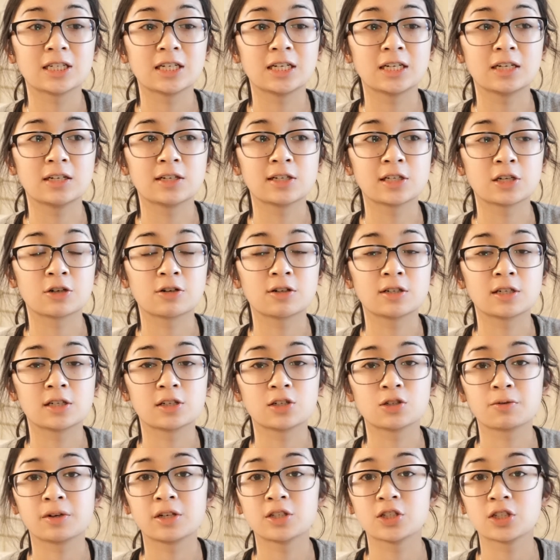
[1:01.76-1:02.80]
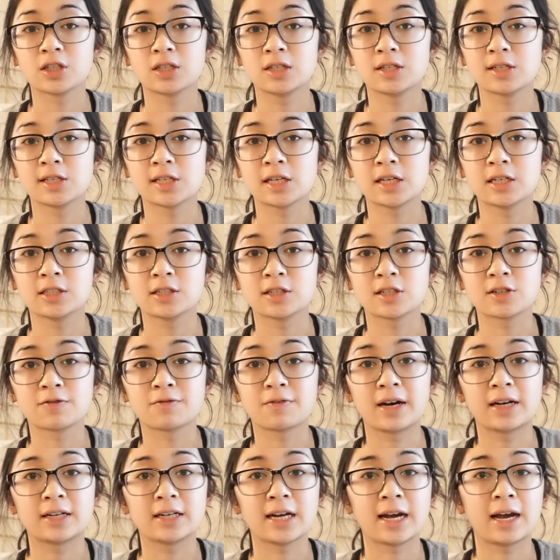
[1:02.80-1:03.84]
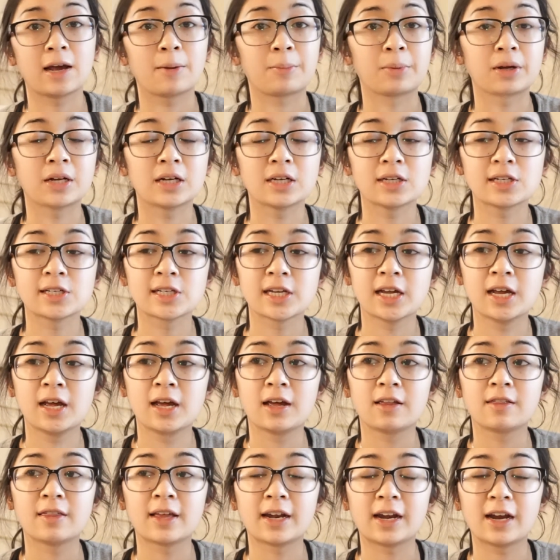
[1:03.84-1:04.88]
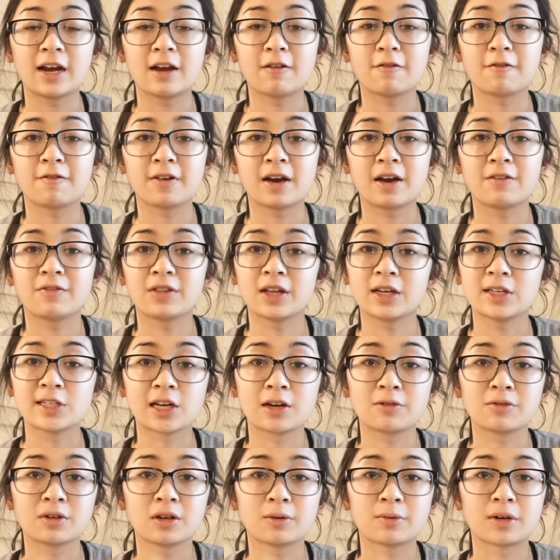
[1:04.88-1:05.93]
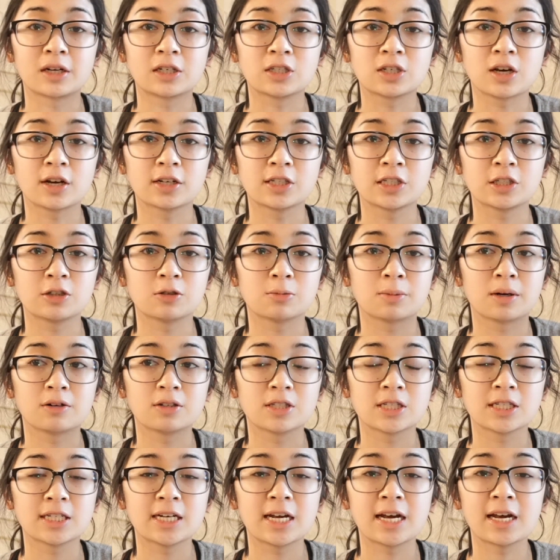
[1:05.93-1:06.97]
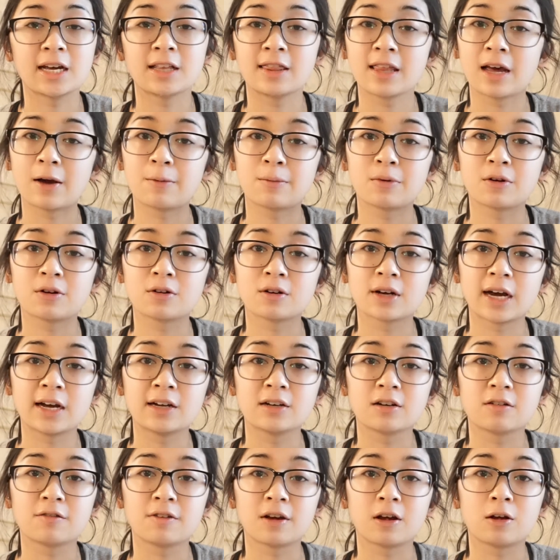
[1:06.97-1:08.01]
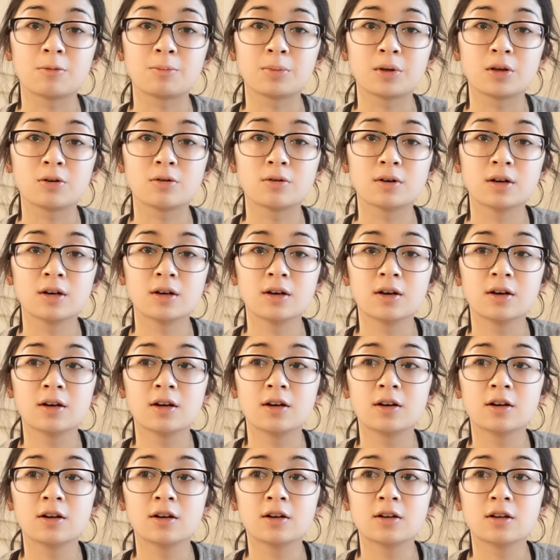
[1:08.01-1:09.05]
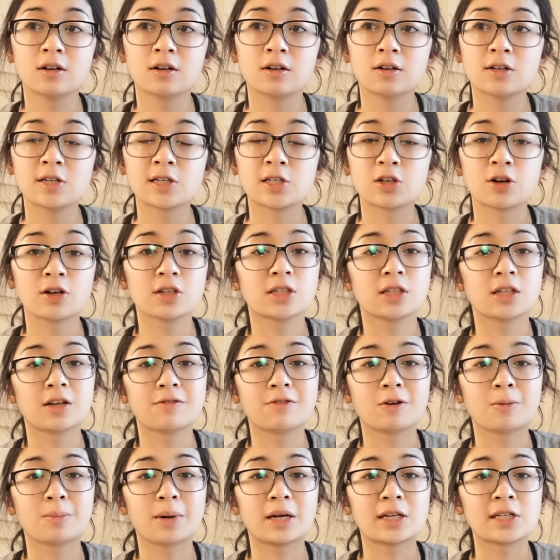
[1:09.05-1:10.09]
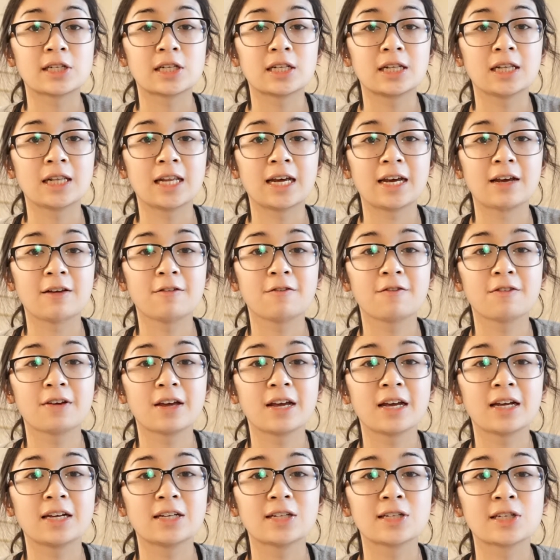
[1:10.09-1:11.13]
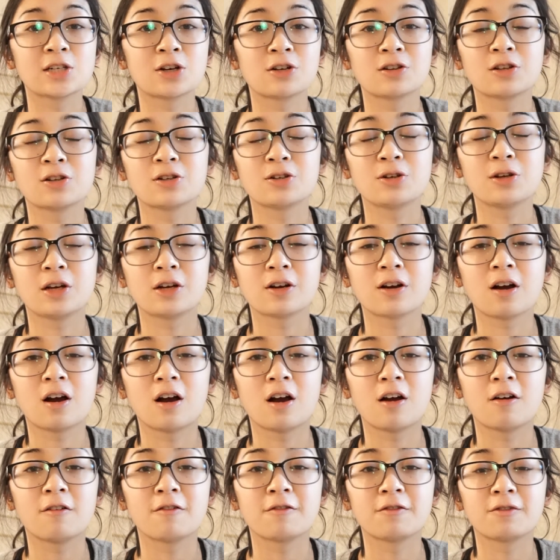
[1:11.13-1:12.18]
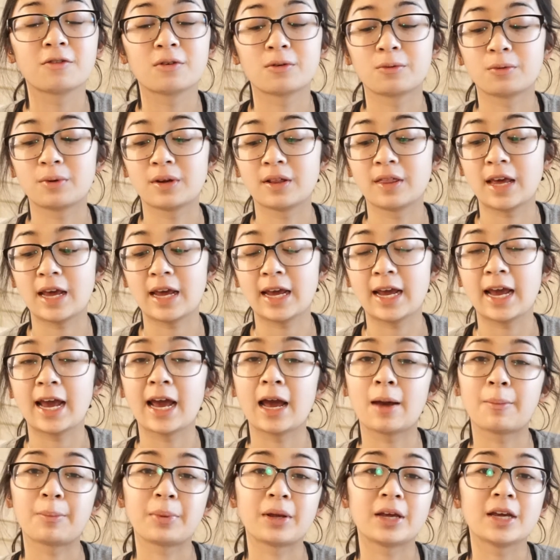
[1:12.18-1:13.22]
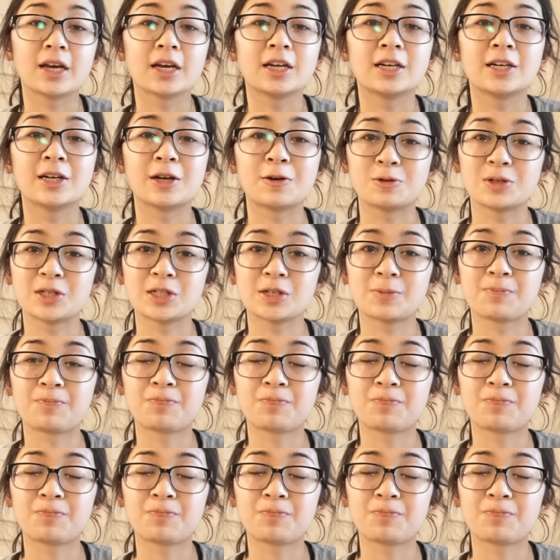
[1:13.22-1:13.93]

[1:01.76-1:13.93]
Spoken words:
in certain situations and just find happiness, then I have 5 things I really want to talk to you about today that will kind of help you start to live your best life and start the new year off with a happy note.